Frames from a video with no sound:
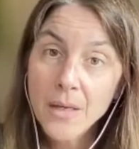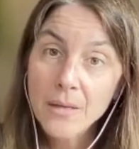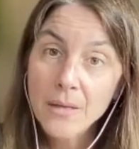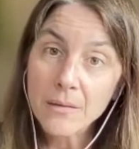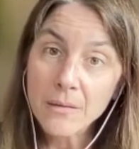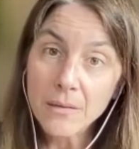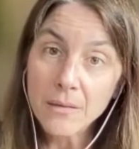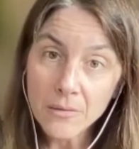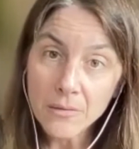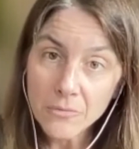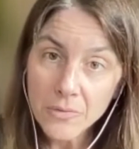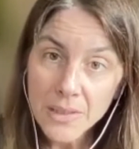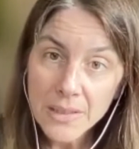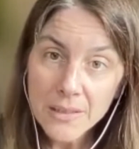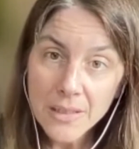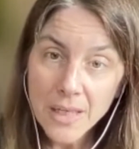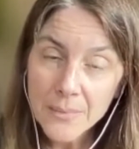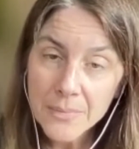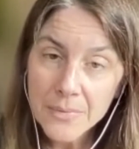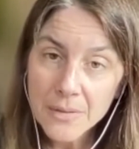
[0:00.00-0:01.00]
The 3
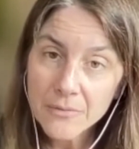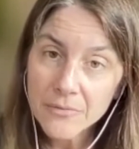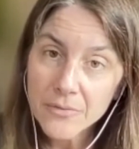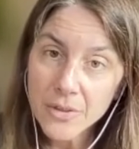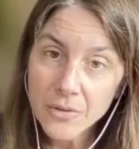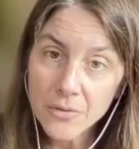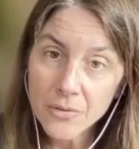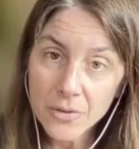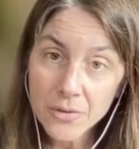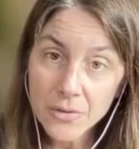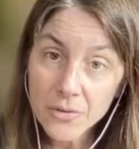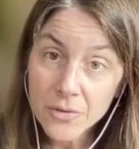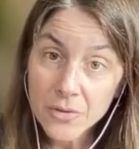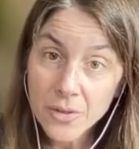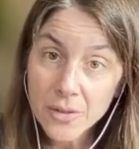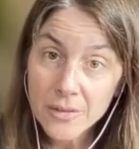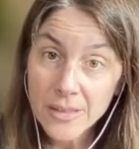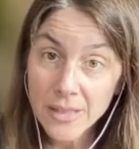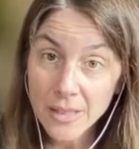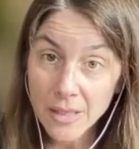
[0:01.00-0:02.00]
types of donors
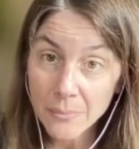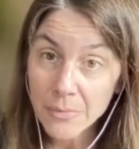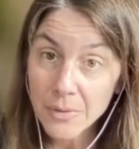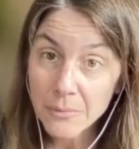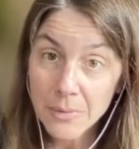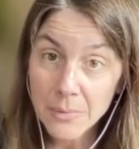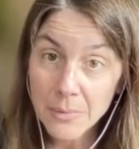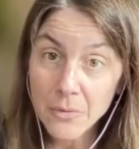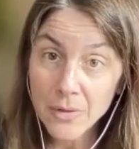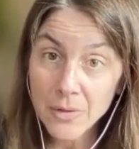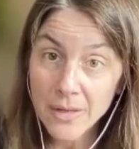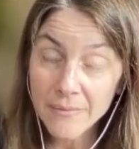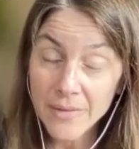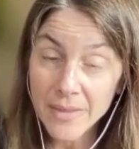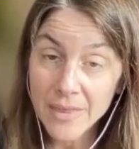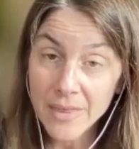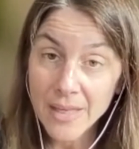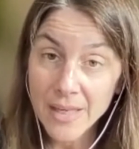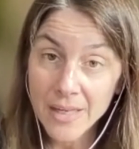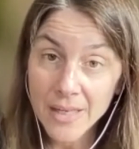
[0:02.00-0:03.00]
to help you be more
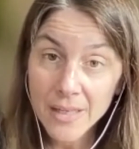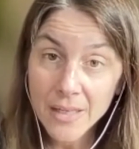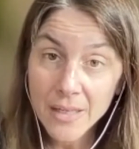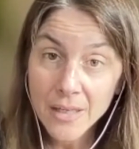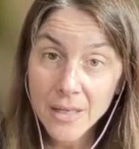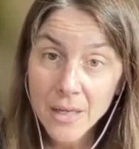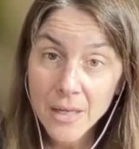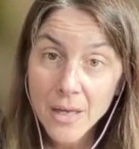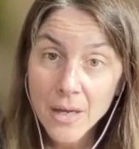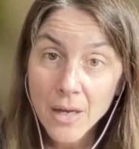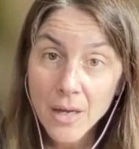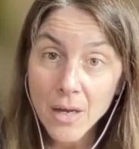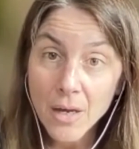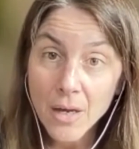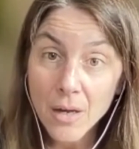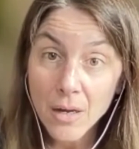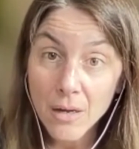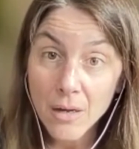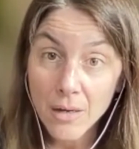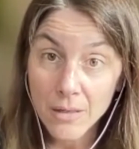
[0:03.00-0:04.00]
empathetic
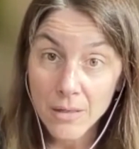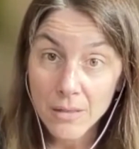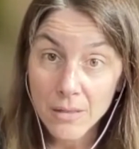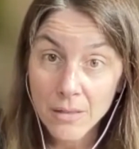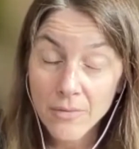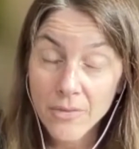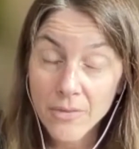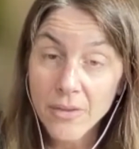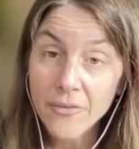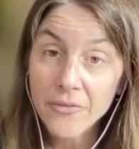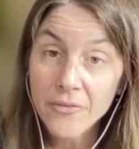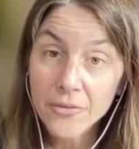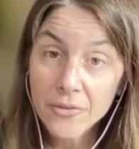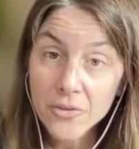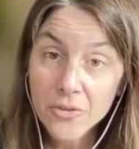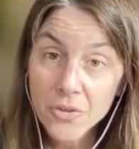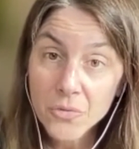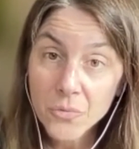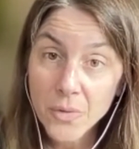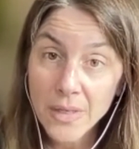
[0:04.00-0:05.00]
are, the
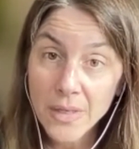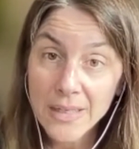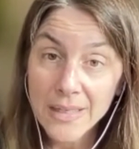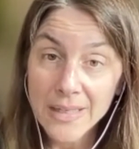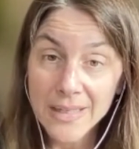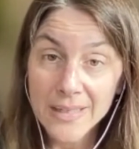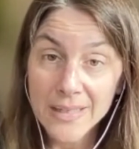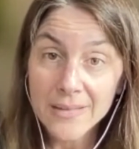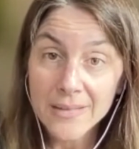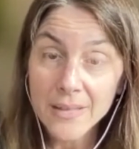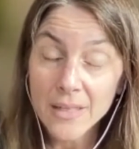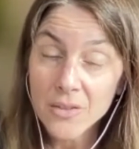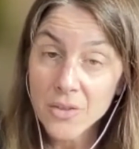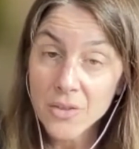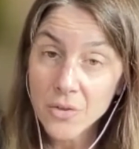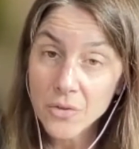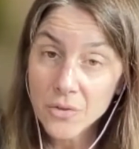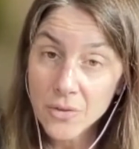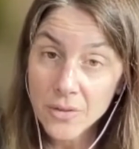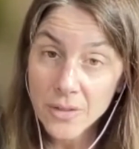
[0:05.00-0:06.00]
first one is a
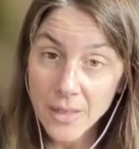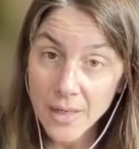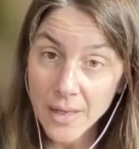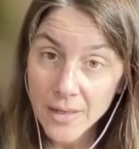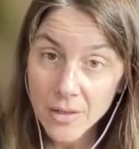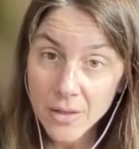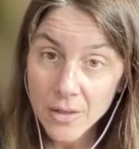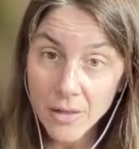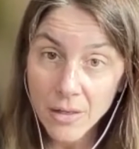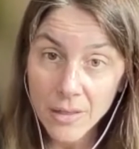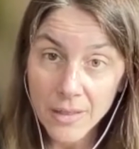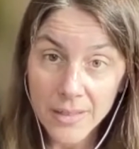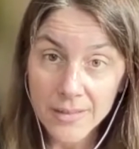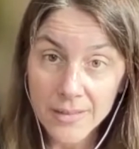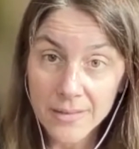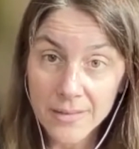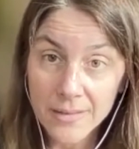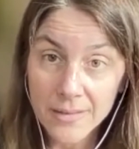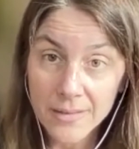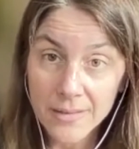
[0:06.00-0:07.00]
donor that I call a
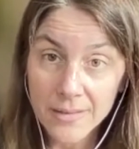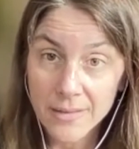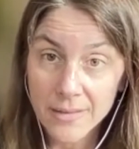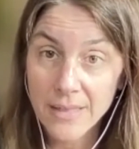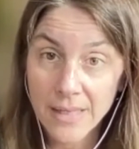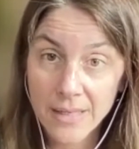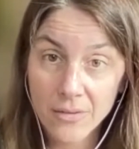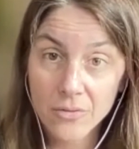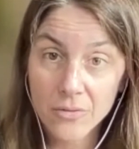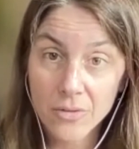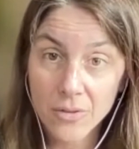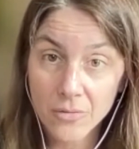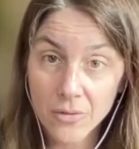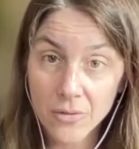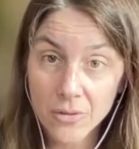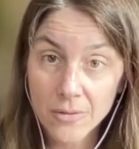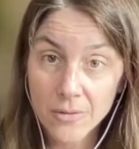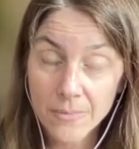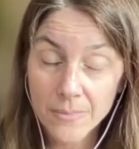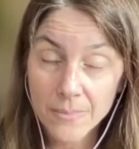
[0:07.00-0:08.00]
sustainer
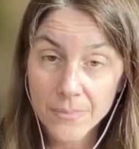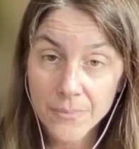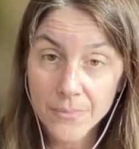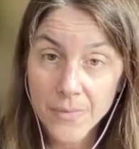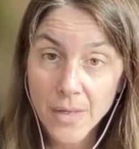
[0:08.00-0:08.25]
donor.